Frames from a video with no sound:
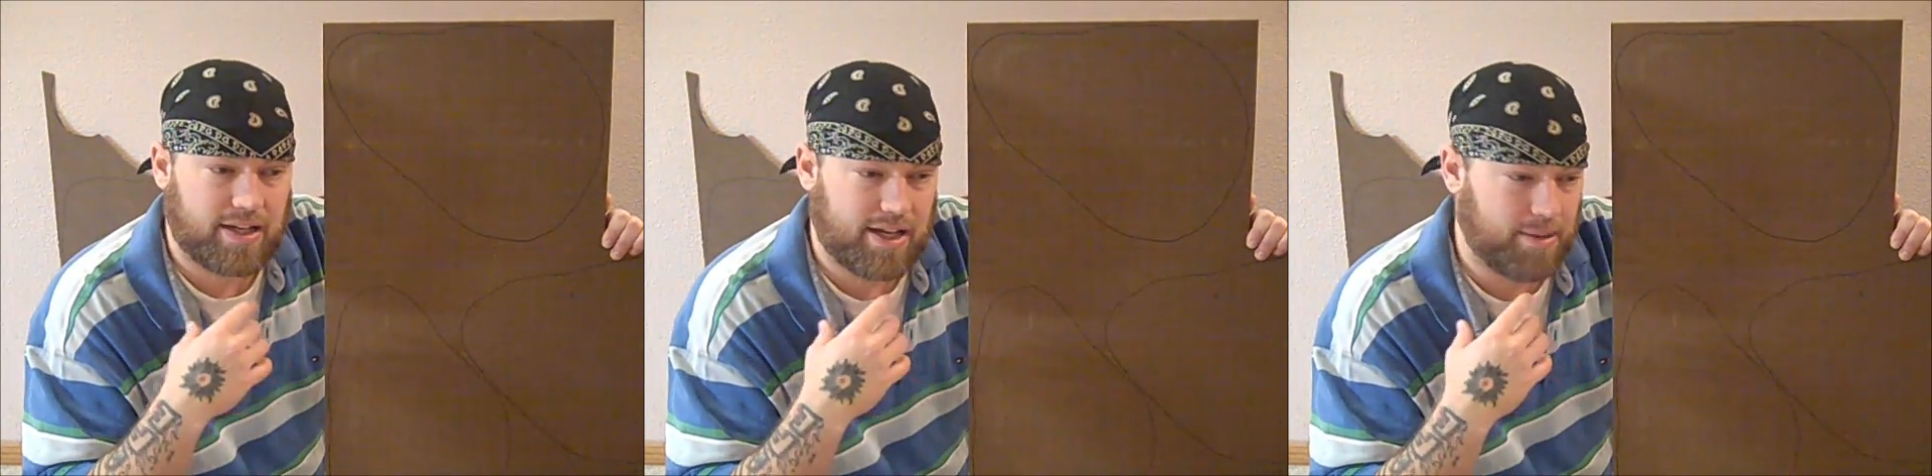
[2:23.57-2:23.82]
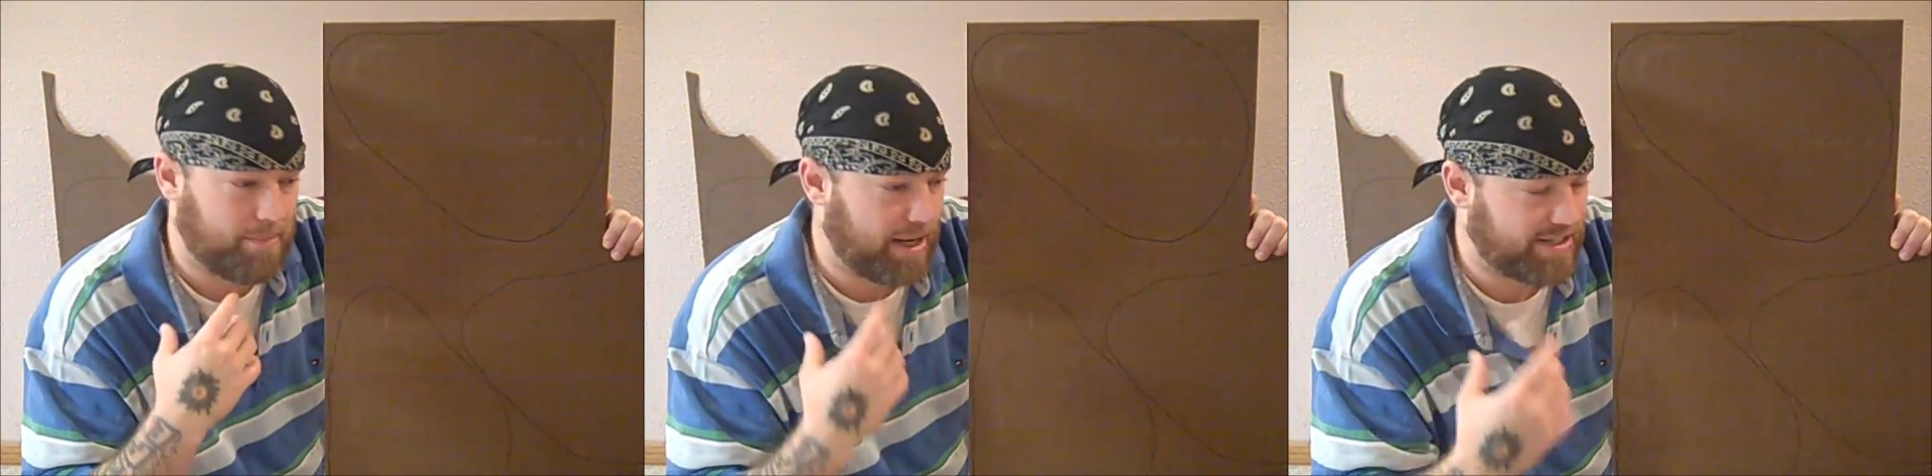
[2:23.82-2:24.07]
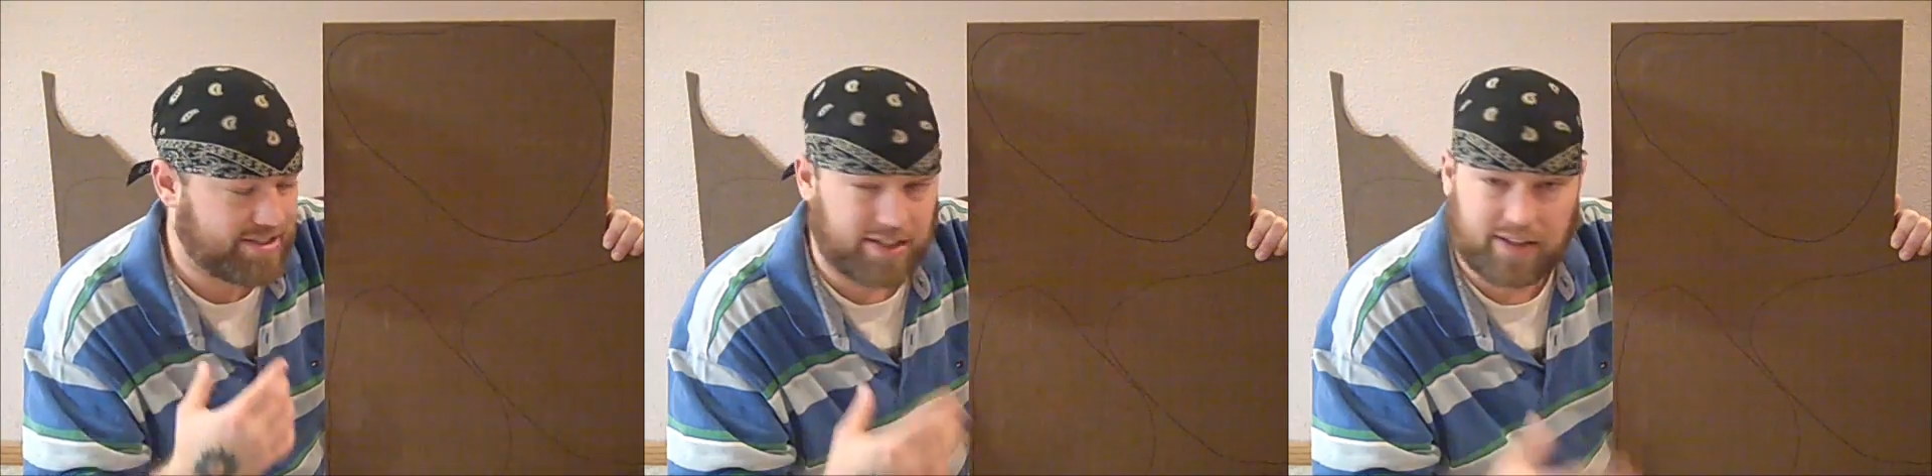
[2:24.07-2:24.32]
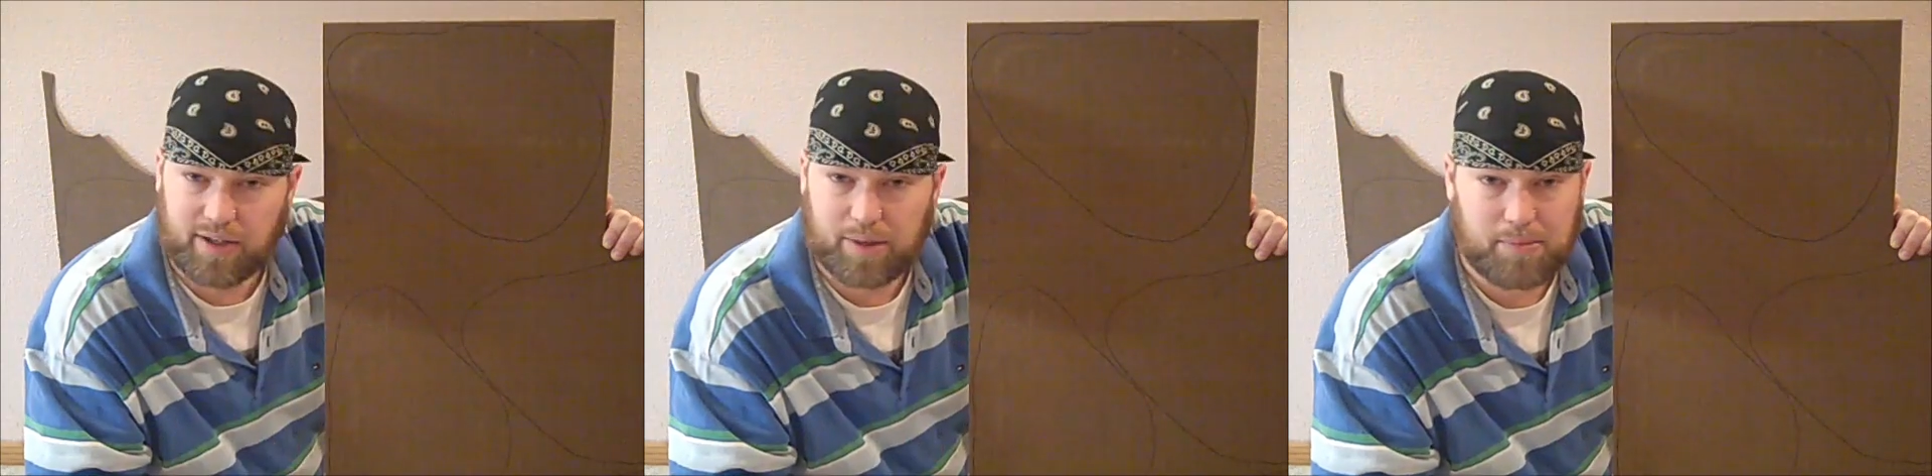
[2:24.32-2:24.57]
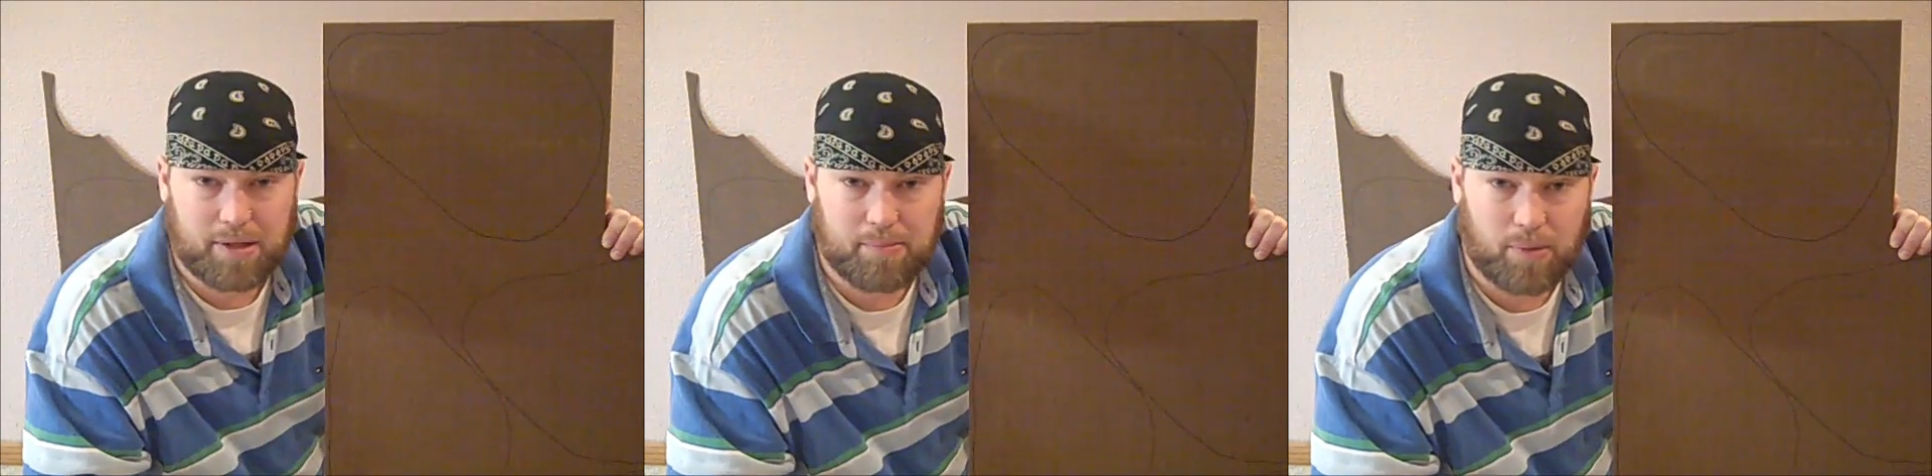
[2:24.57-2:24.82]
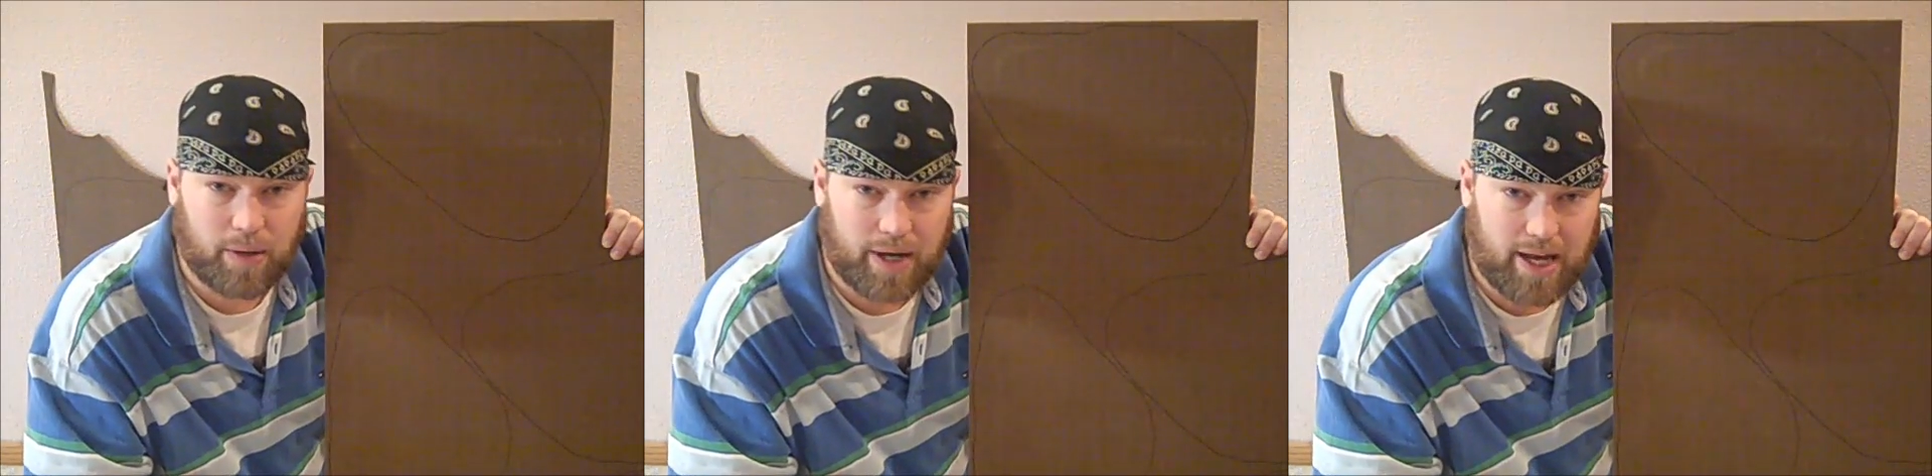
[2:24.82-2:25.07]
It makes it a little bit
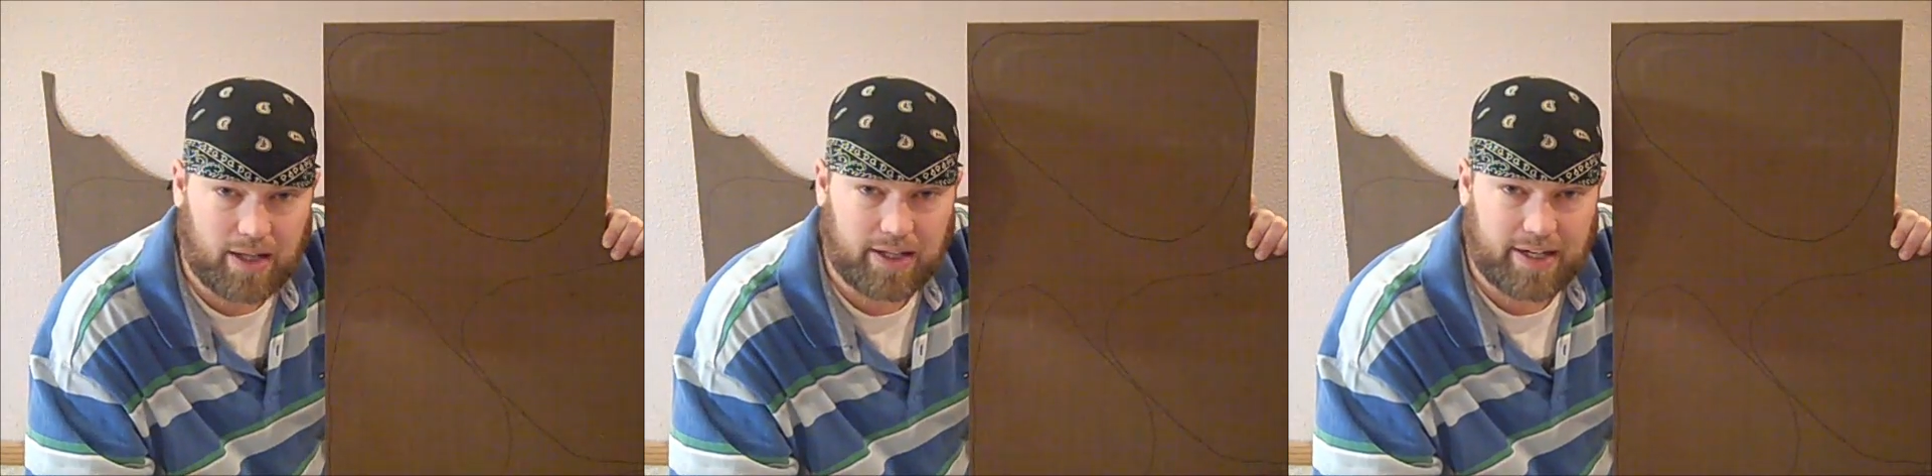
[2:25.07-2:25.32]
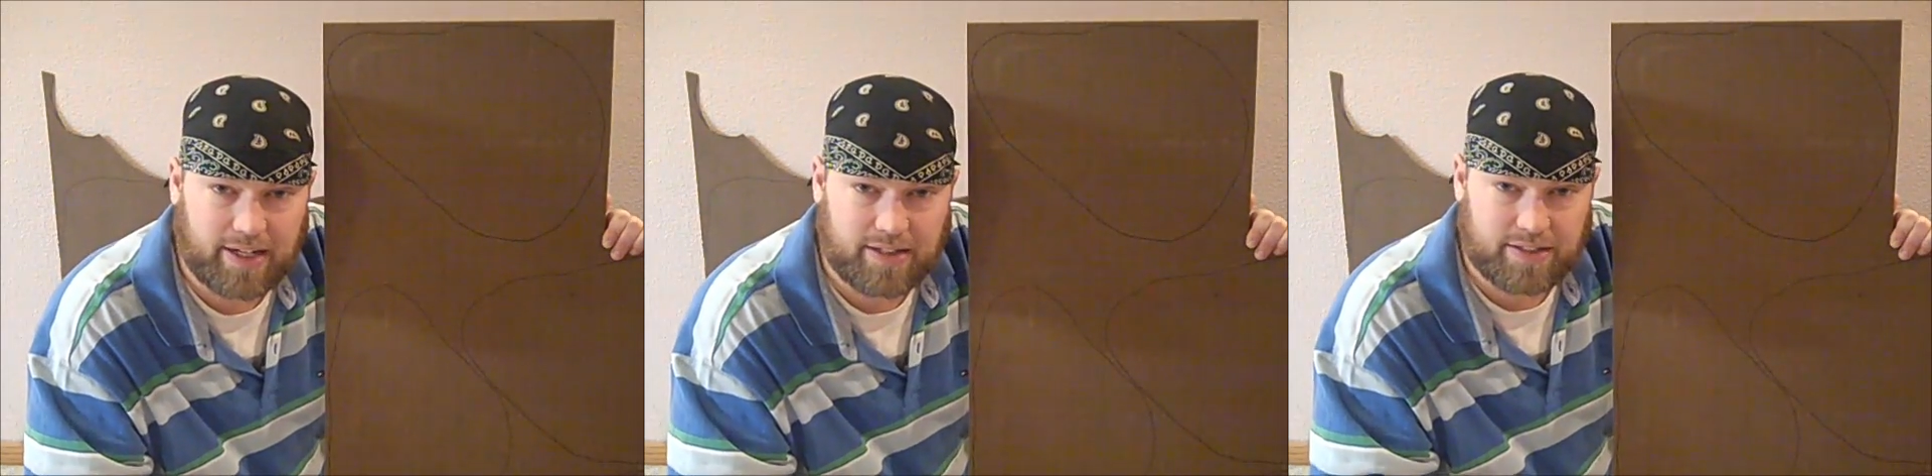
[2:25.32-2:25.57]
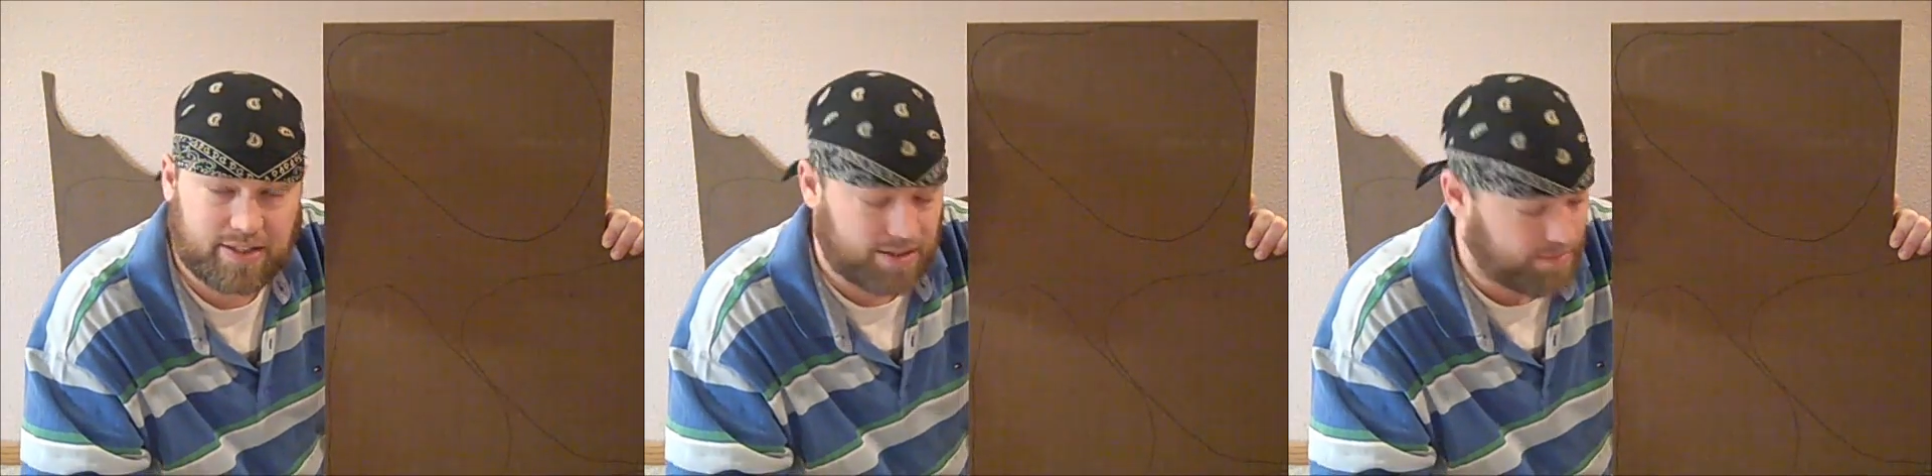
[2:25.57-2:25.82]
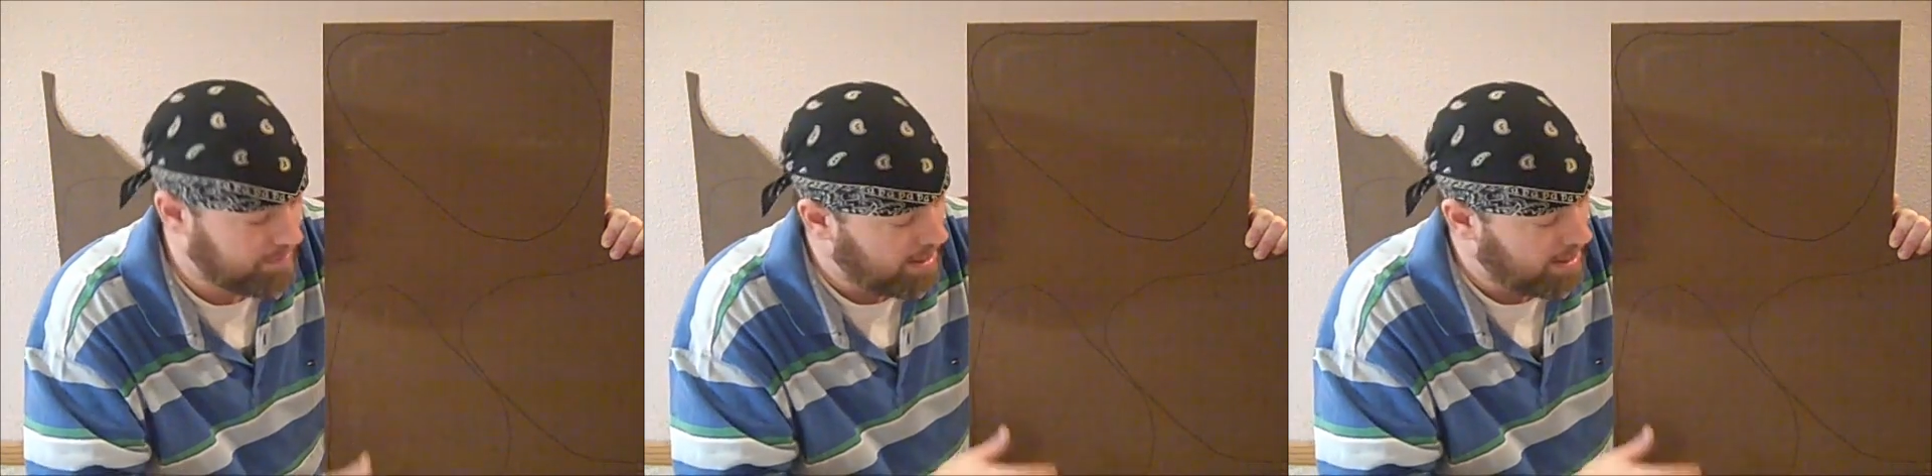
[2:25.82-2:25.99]
more elegant.